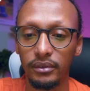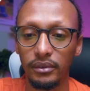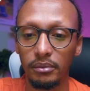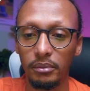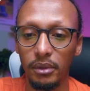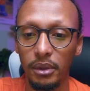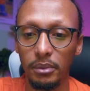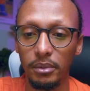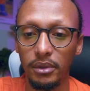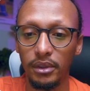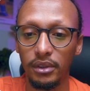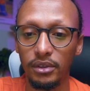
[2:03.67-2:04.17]

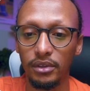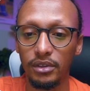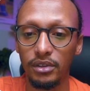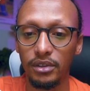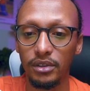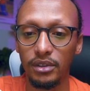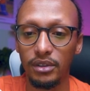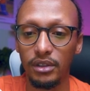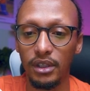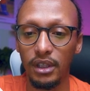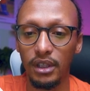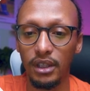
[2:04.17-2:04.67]
Maybe
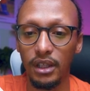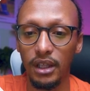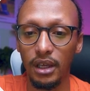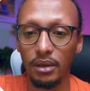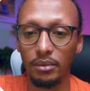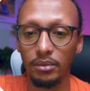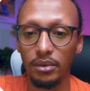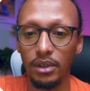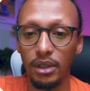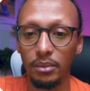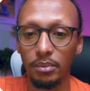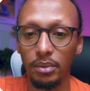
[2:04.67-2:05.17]
extend that
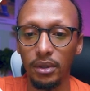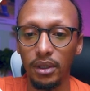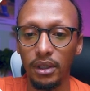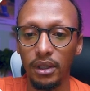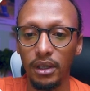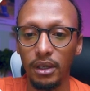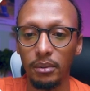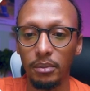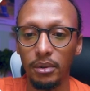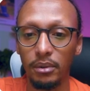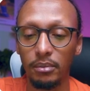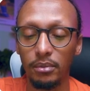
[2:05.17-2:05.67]
one up a
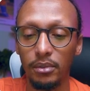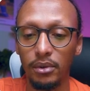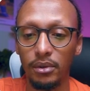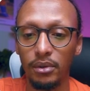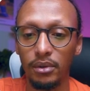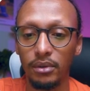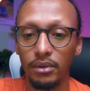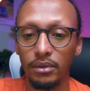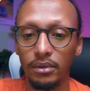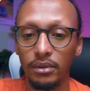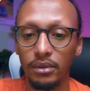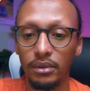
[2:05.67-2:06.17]
little bit
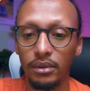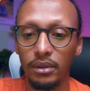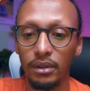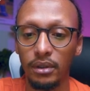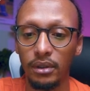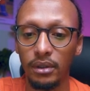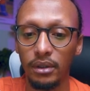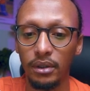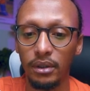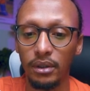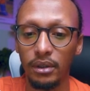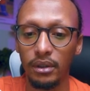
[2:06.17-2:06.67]
more.
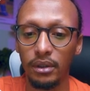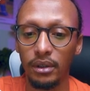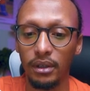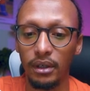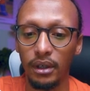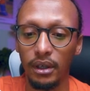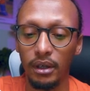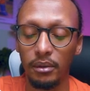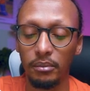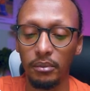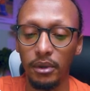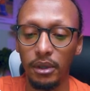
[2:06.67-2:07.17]

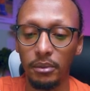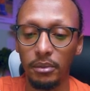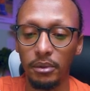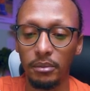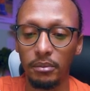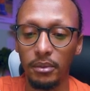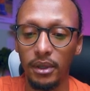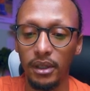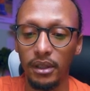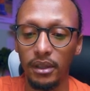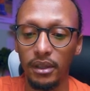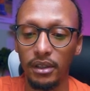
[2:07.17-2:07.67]
Maybe
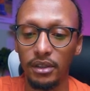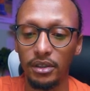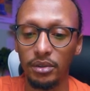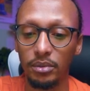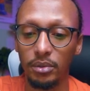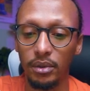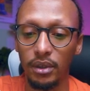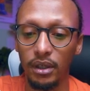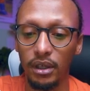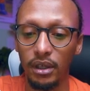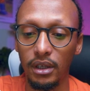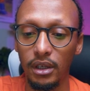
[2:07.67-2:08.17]
make this
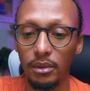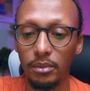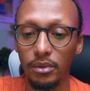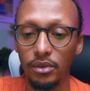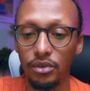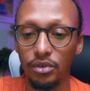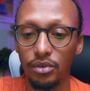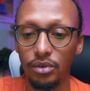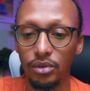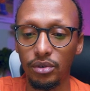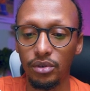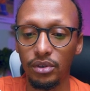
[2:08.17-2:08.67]
one a little bit
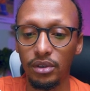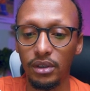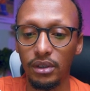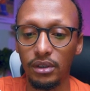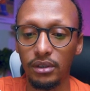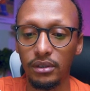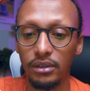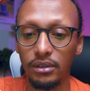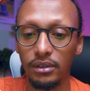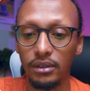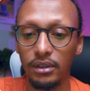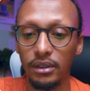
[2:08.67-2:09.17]

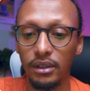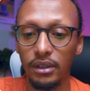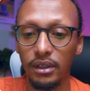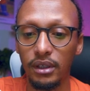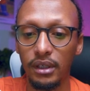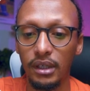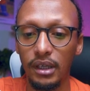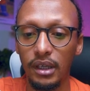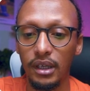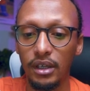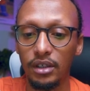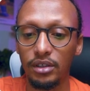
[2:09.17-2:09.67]
shorter.
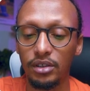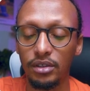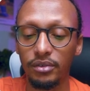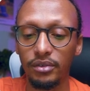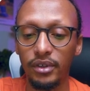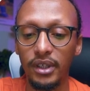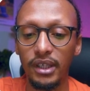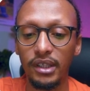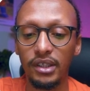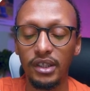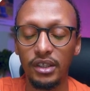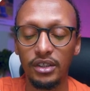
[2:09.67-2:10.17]
So it
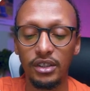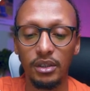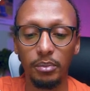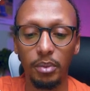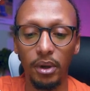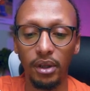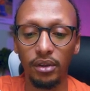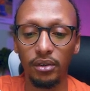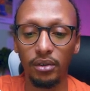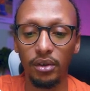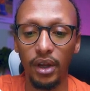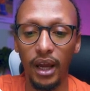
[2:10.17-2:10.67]
really does
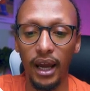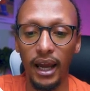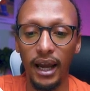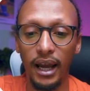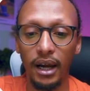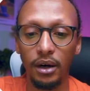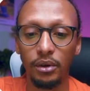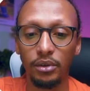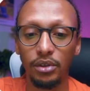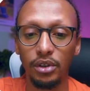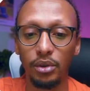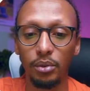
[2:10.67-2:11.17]
depend on
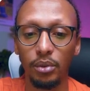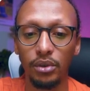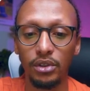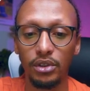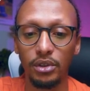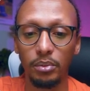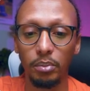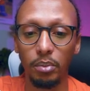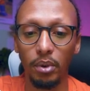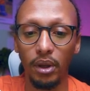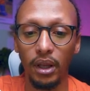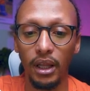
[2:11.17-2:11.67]
how you want
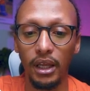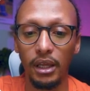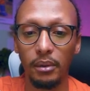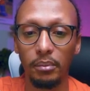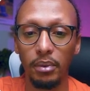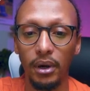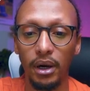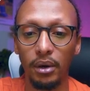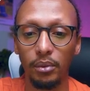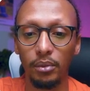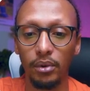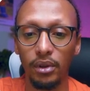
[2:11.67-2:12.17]
to play
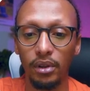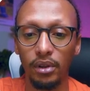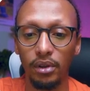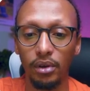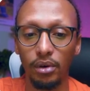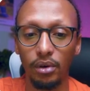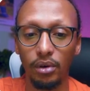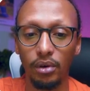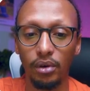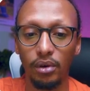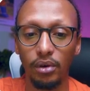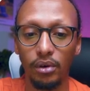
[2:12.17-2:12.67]
about with
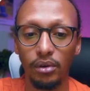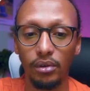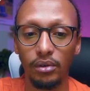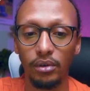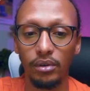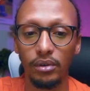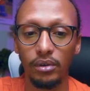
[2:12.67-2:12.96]
your